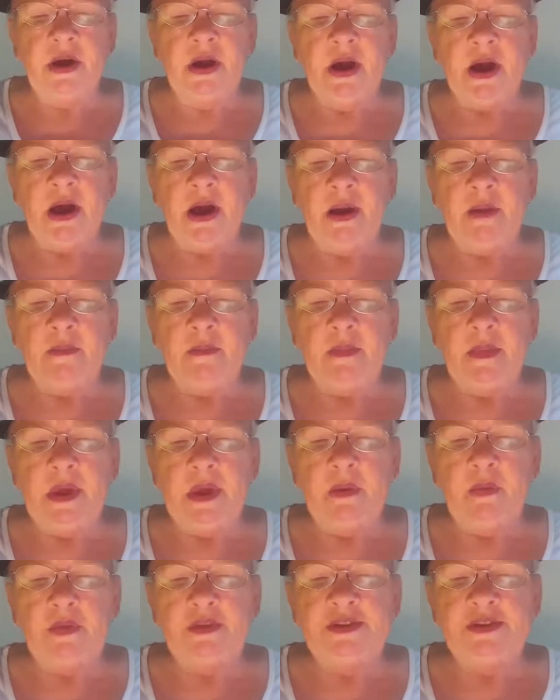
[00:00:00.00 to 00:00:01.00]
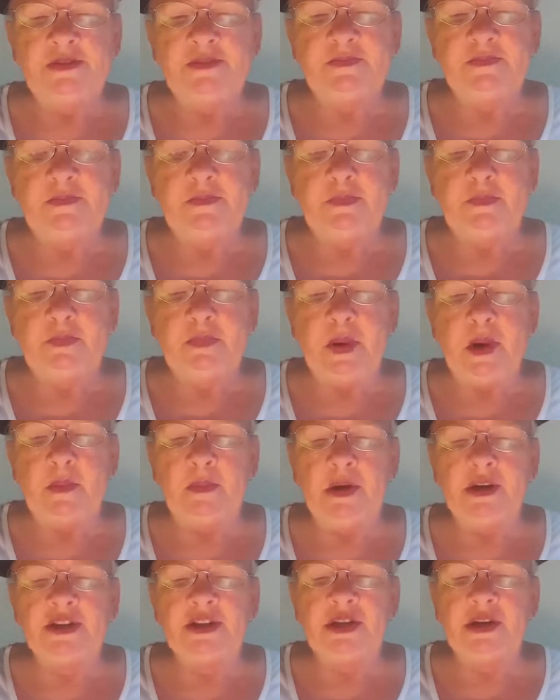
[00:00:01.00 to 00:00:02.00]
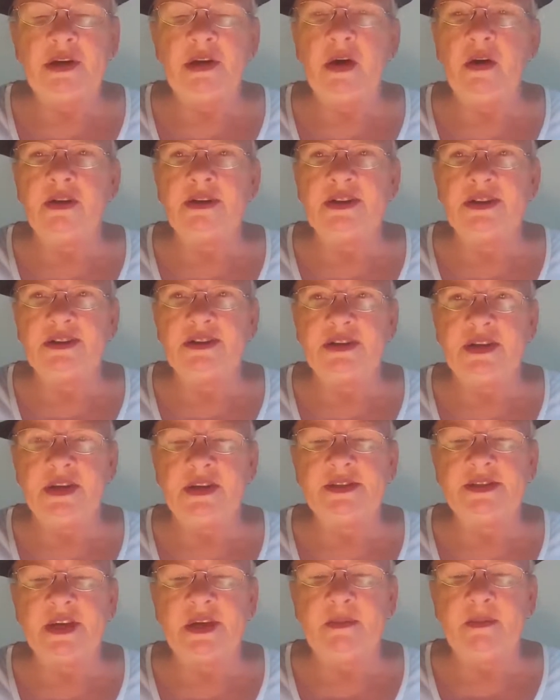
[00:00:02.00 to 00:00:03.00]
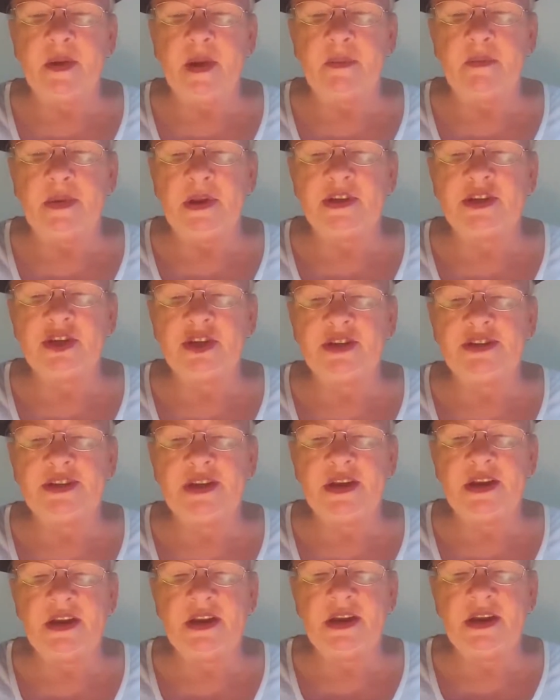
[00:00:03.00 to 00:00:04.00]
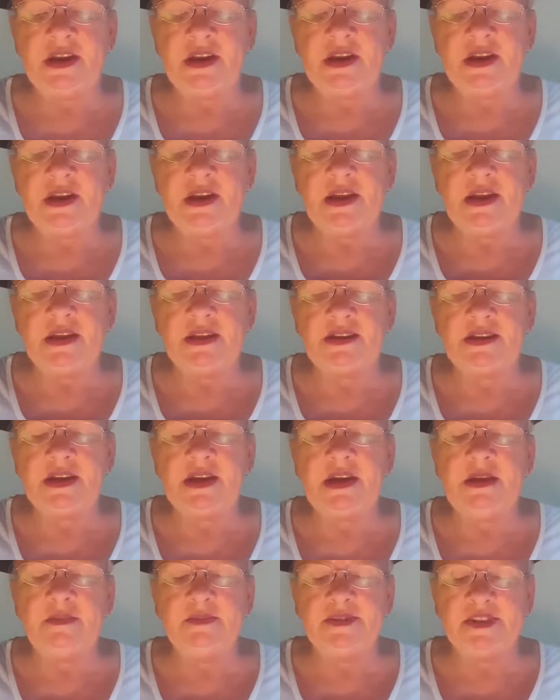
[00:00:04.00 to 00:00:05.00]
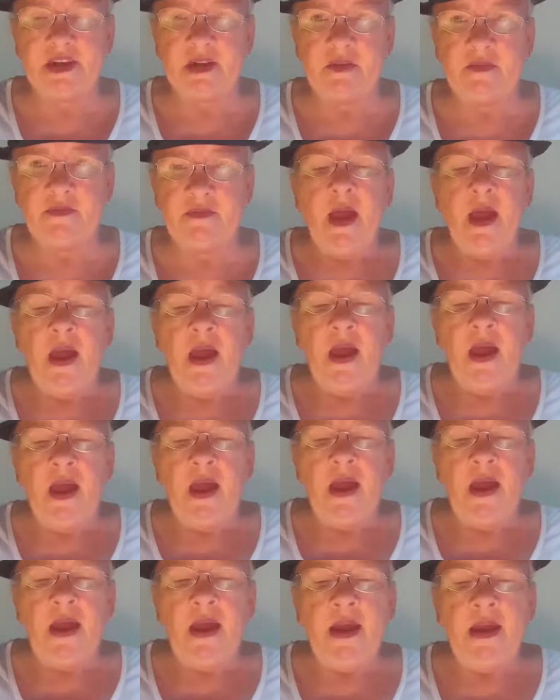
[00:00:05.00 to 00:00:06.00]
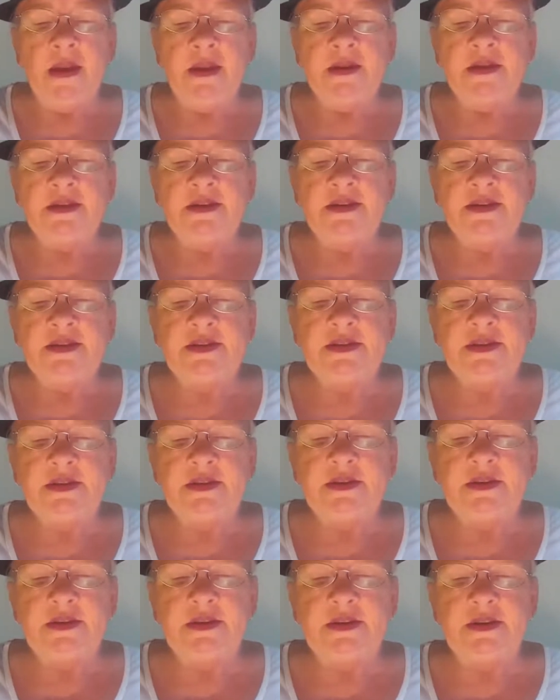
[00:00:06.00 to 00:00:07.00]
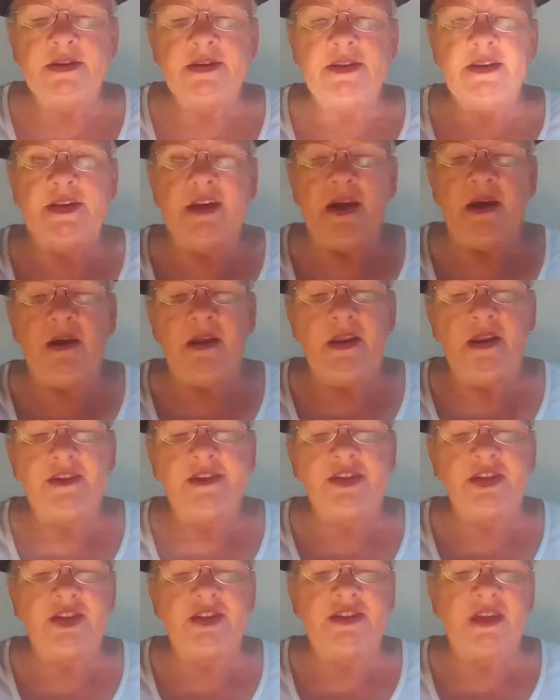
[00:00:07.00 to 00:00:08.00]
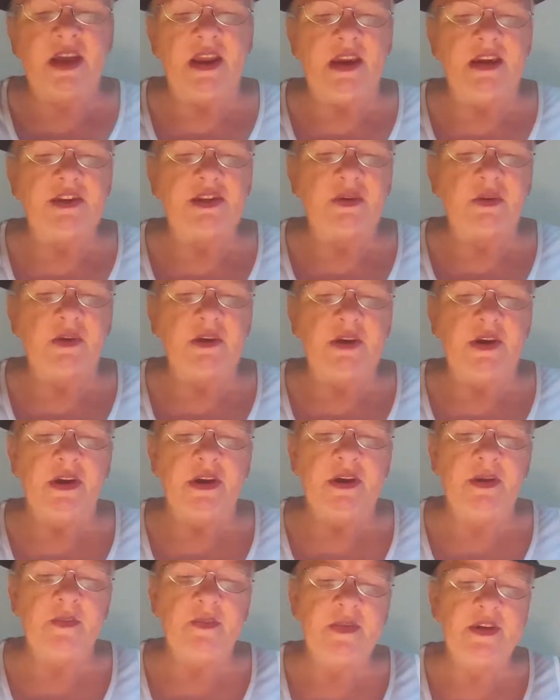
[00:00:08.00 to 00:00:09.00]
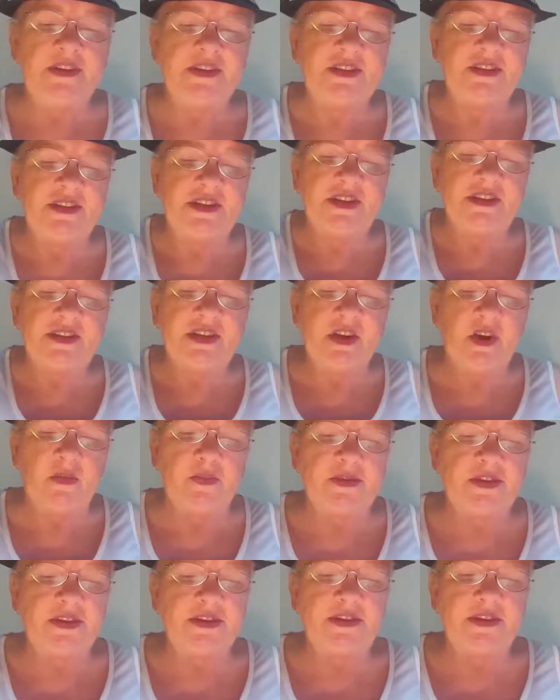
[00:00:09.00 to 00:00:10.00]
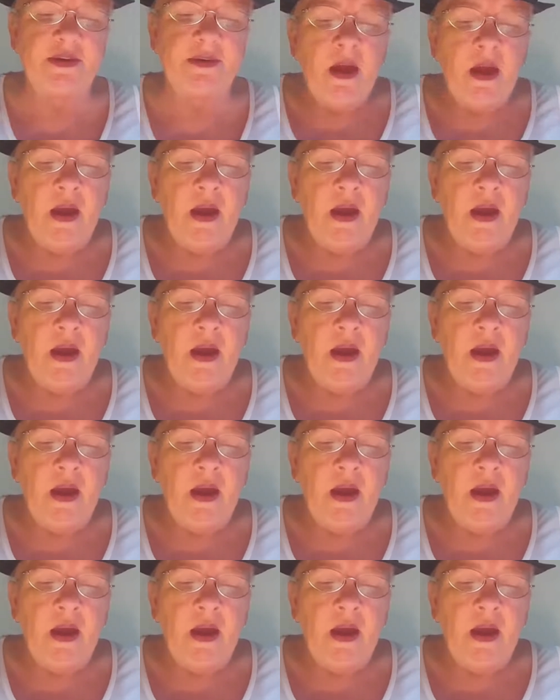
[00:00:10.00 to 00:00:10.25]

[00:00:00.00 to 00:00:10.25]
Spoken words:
It was published in '96. He published it himself, and yeah, let's just get into it. This is the synopsis.